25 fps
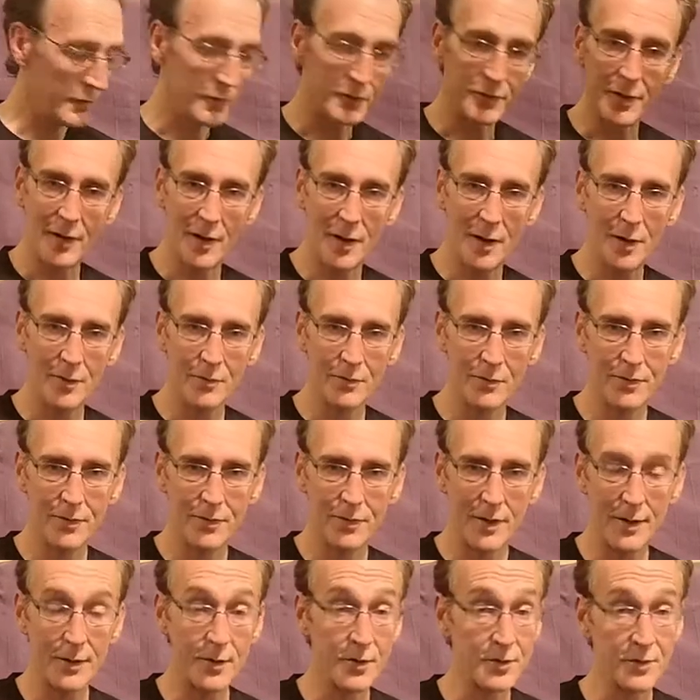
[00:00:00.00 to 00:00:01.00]
Good to
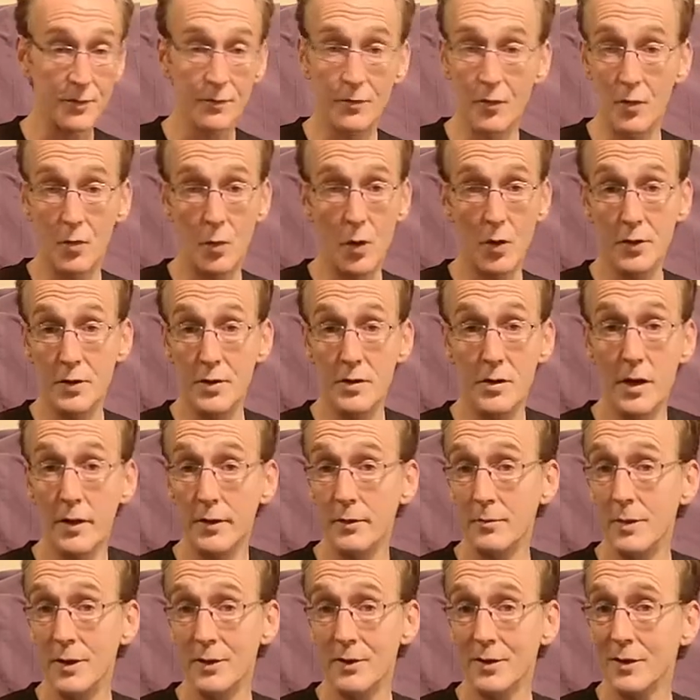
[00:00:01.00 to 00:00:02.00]
have. I used it for washing
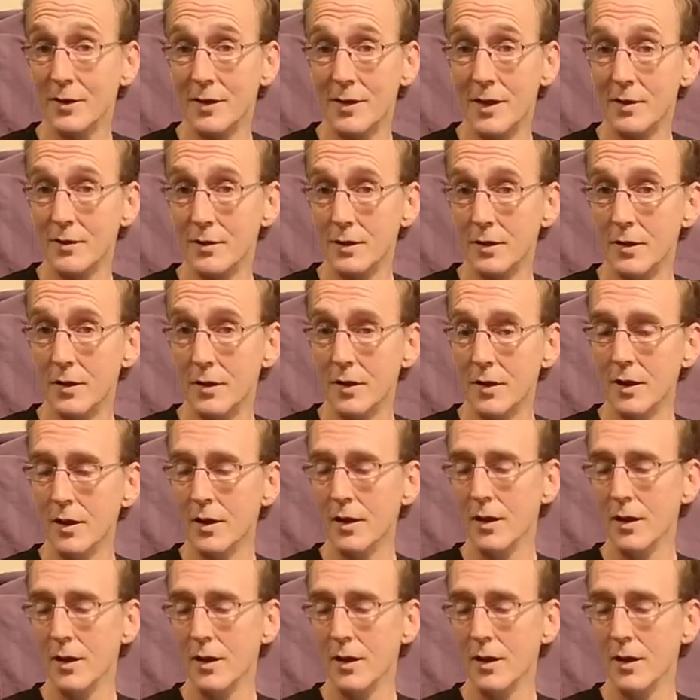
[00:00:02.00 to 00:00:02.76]
line, basically that's it.